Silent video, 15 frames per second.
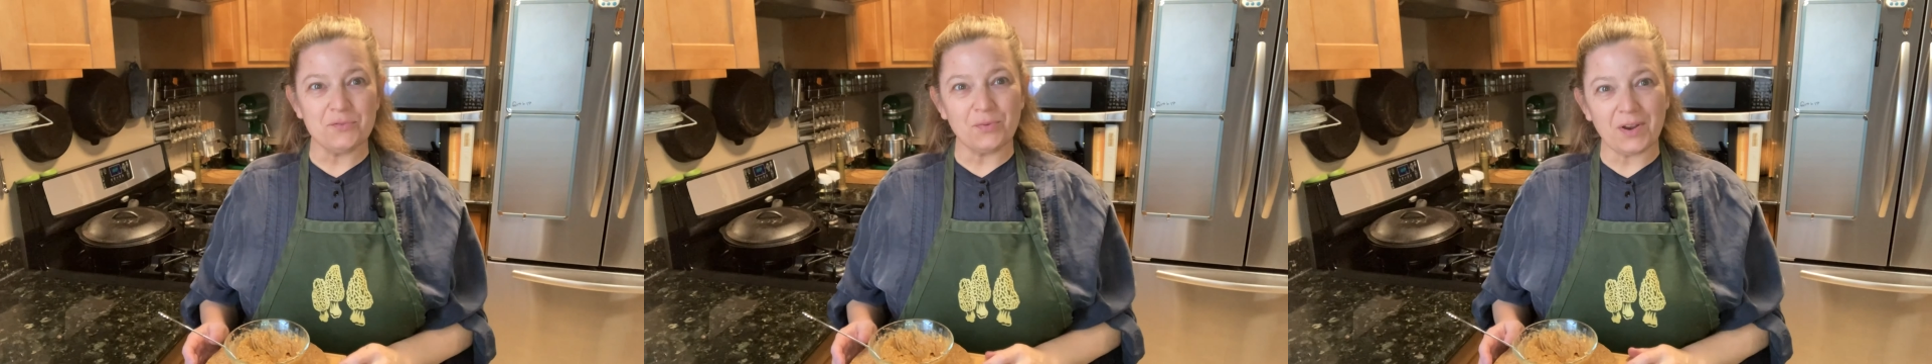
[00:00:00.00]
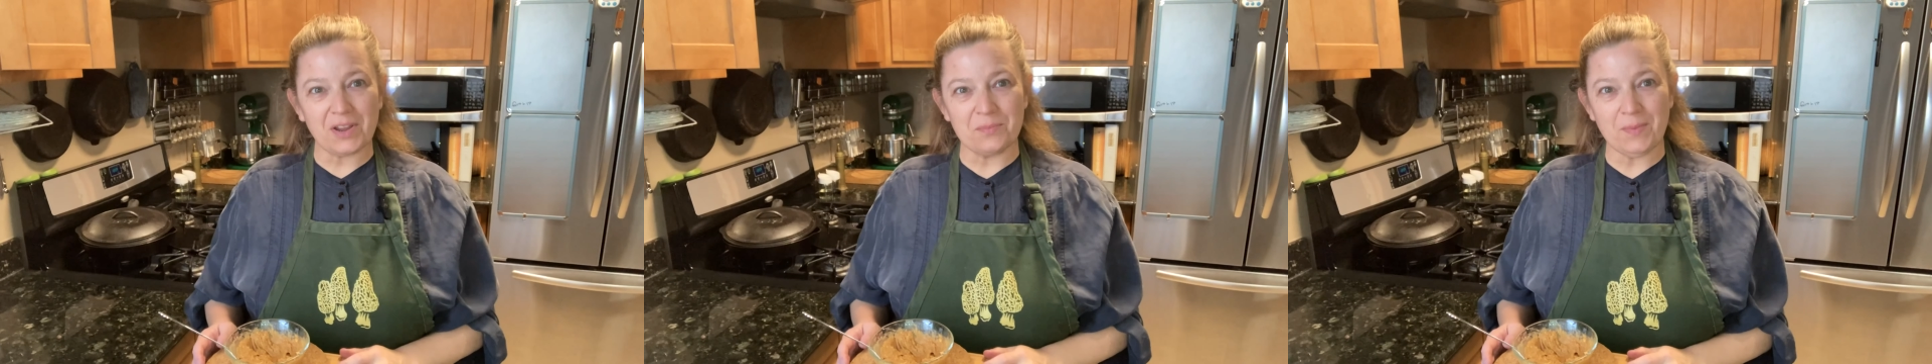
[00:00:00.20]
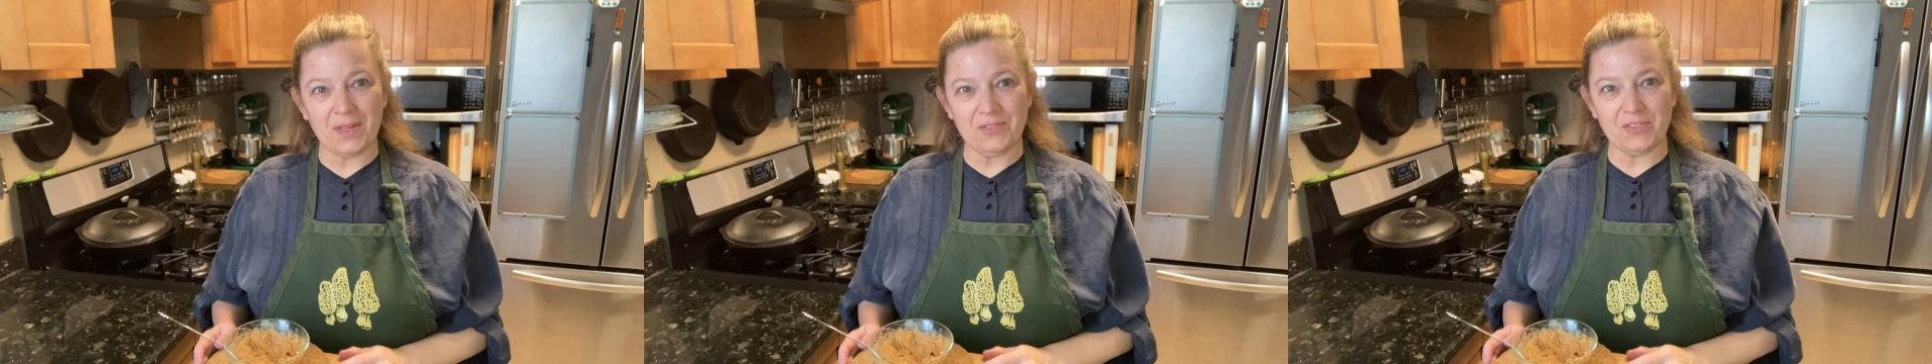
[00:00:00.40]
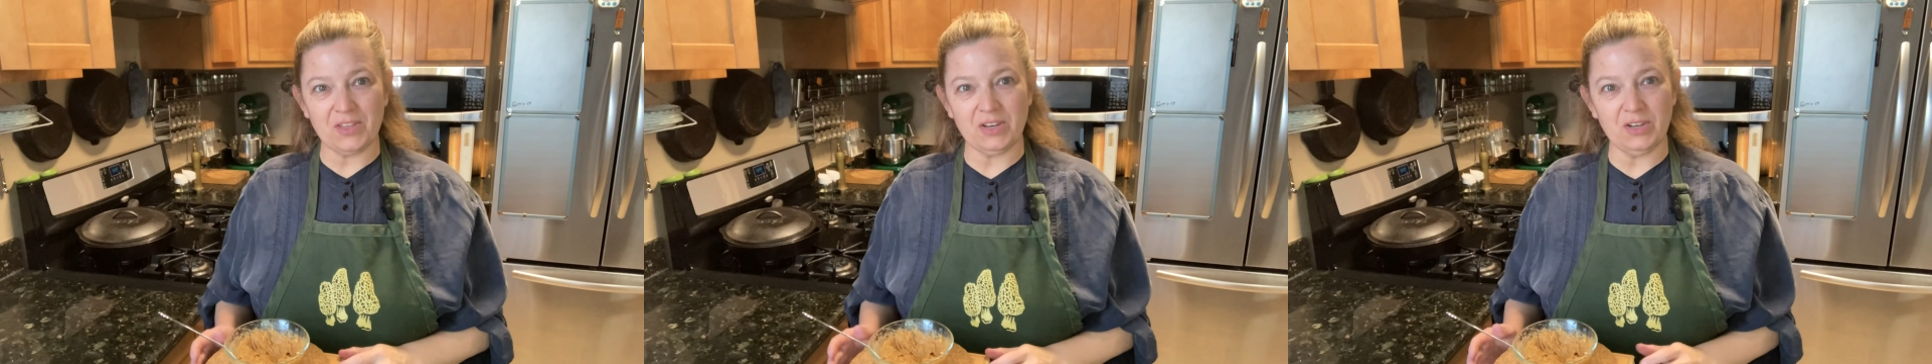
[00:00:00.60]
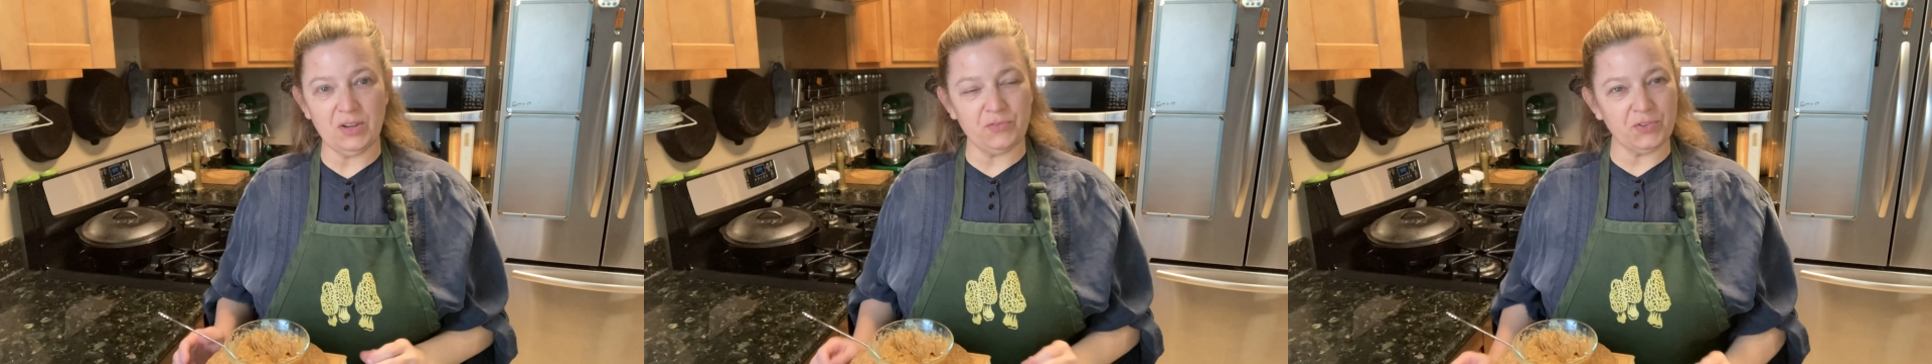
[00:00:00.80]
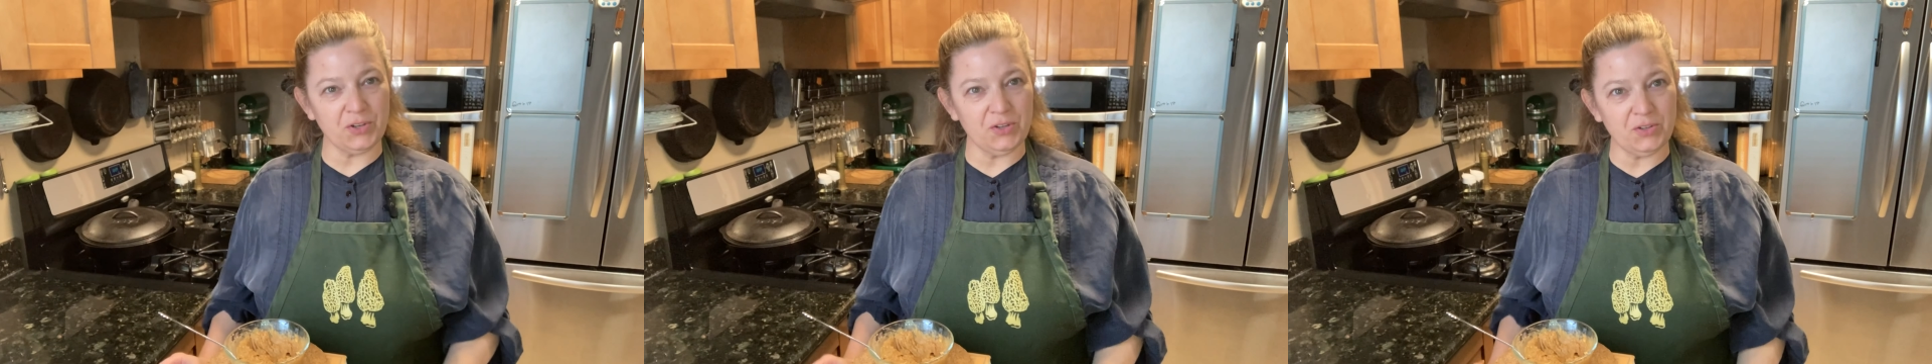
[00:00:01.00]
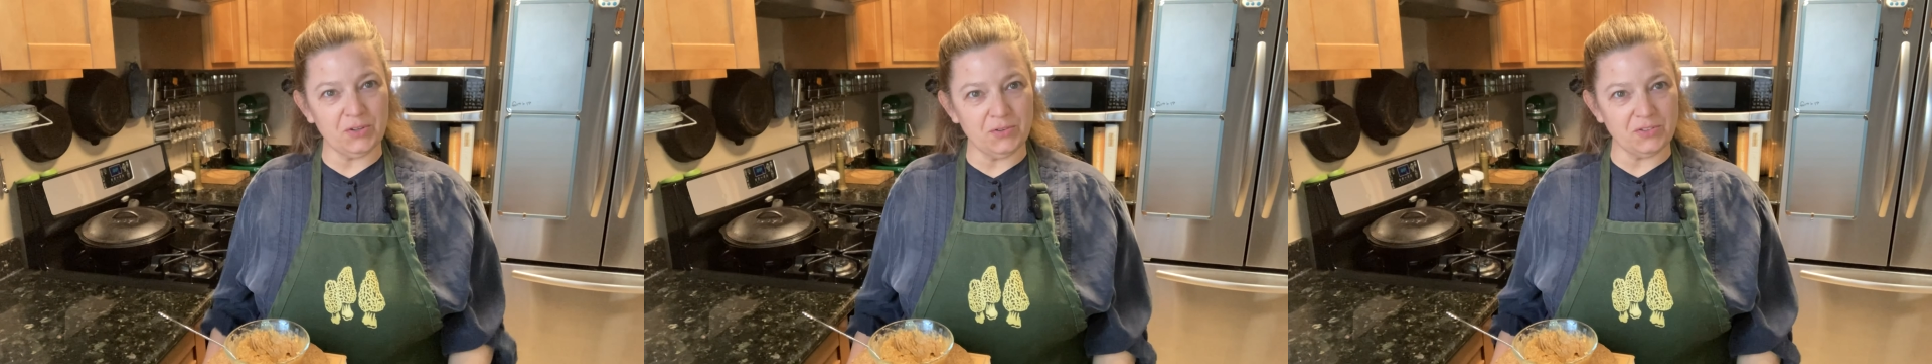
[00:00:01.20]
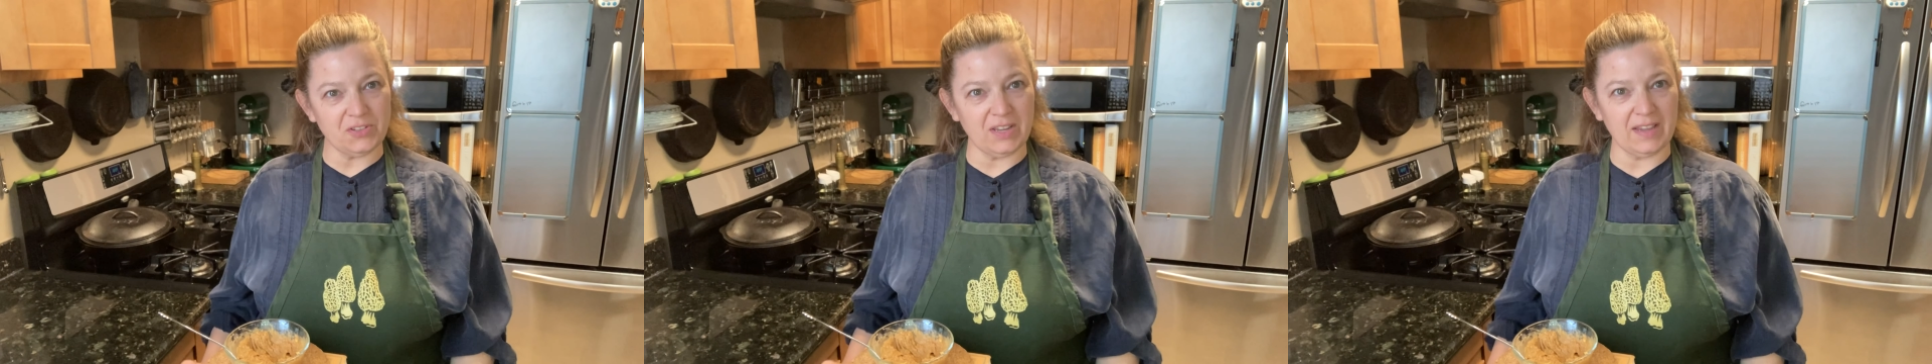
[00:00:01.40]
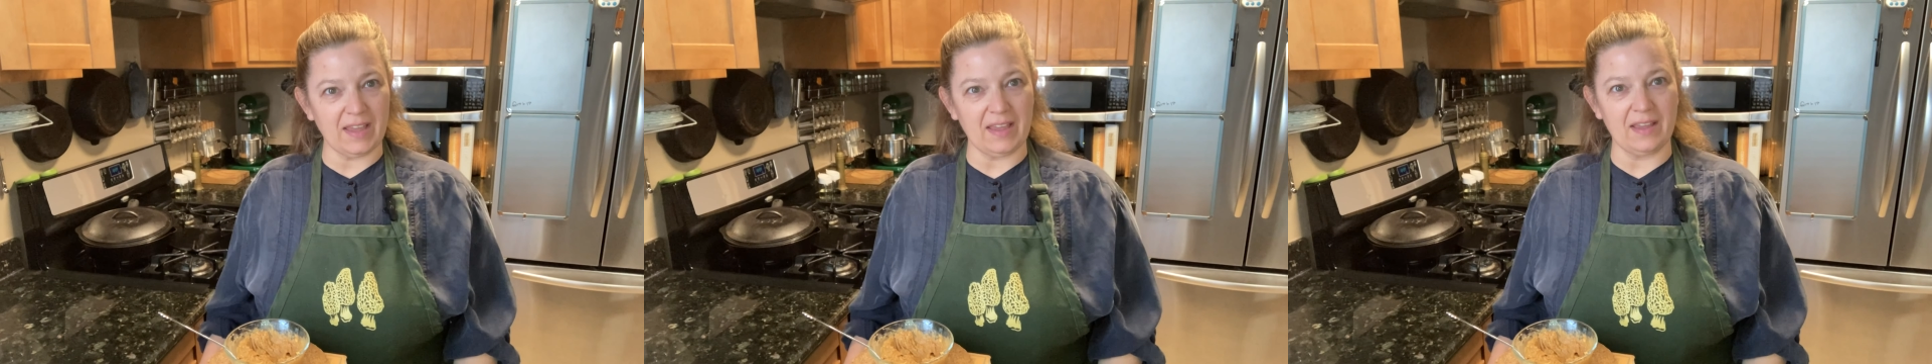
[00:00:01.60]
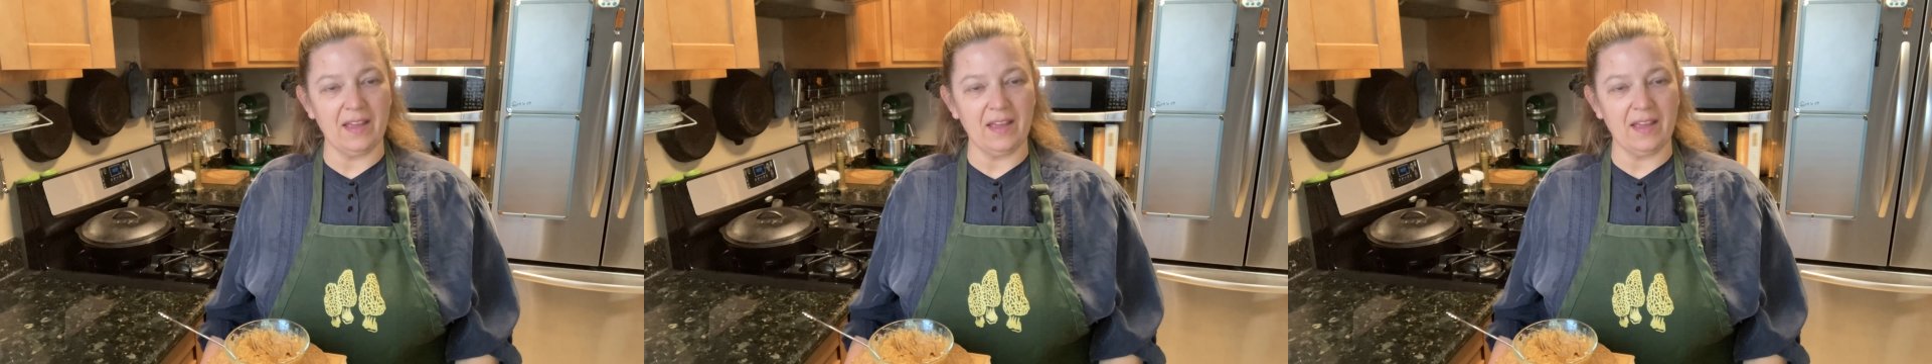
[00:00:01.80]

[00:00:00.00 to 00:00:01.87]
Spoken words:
recommend that if you're using